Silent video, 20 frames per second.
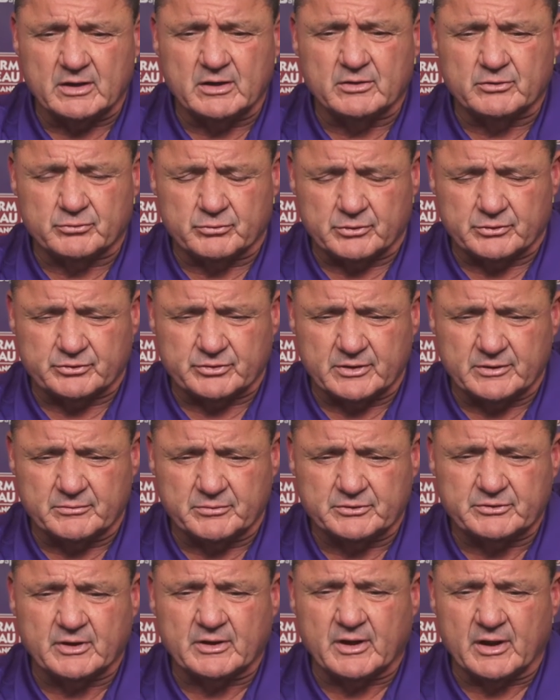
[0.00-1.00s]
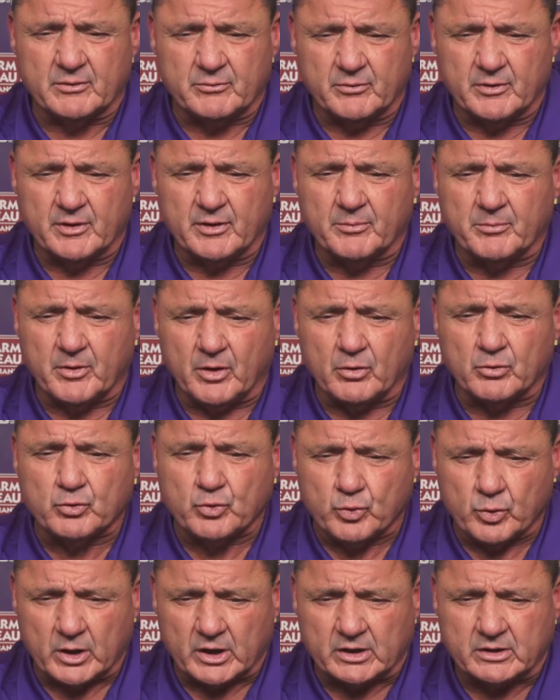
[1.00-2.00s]
his receivers and getting rid of the ball
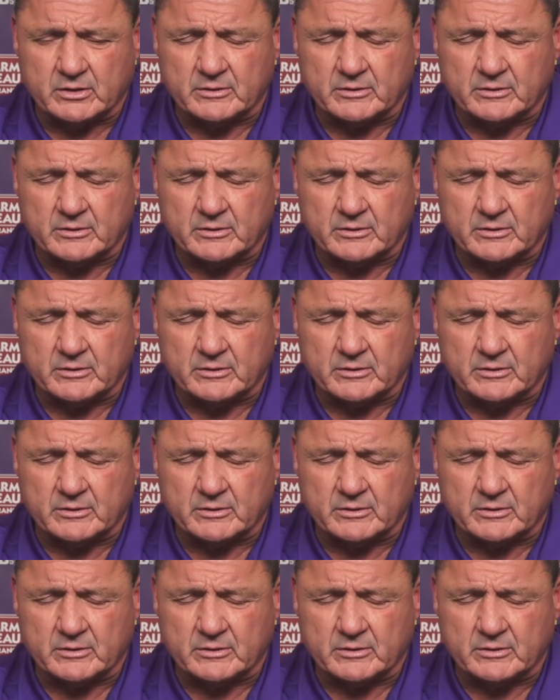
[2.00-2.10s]
quick.